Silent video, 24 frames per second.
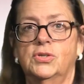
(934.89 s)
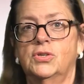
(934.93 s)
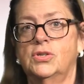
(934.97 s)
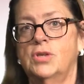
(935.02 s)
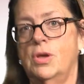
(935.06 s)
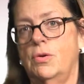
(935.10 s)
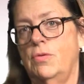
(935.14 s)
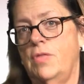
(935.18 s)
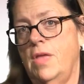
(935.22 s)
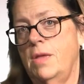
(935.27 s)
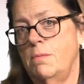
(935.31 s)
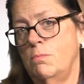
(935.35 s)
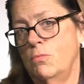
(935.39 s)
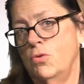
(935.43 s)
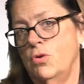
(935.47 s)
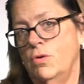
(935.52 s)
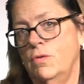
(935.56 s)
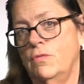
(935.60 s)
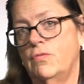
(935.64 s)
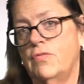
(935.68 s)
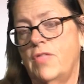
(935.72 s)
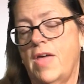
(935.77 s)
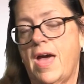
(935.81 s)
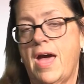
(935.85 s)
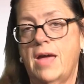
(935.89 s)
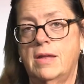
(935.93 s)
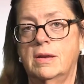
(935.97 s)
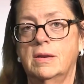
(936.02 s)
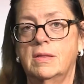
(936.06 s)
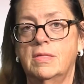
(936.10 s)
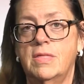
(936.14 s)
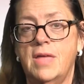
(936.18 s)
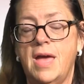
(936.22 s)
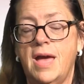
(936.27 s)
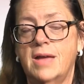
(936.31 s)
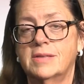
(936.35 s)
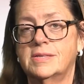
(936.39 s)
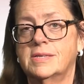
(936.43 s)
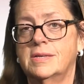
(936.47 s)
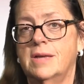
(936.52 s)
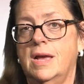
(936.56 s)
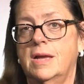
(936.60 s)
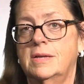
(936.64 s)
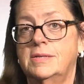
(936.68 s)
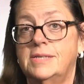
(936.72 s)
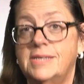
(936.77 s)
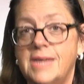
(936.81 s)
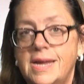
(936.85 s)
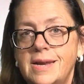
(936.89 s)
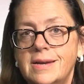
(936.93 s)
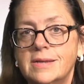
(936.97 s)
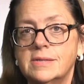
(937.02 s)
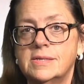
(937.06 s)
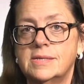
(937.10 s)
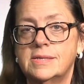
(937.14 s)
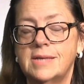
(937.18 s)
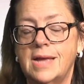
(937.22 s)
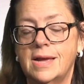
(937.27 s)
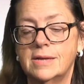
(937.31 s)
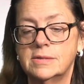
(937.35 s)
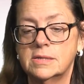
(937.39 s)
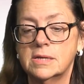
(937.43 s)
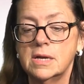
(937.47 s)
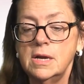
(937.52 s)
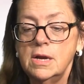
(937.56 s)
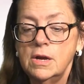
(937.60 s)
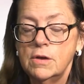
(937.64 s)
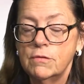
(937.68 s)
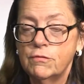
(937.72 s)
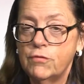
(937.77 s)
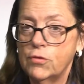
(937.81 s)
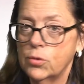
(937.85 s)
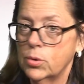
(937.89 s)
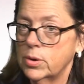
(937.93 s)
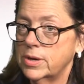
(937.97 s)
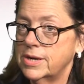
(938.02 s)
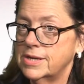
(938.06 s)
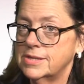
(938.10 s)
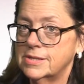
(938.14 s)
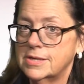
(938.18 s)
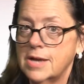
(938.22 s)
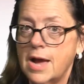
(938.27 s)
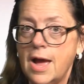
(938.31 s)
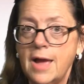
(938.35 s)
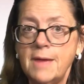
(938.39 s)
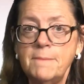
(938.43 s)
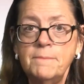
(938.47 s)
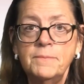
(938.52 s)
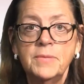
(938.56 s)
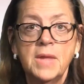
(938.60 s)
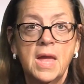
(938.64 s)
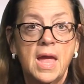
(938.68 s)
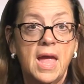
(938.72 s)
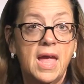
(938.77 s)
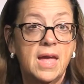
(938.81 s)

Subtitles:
So they move that data set forward in time,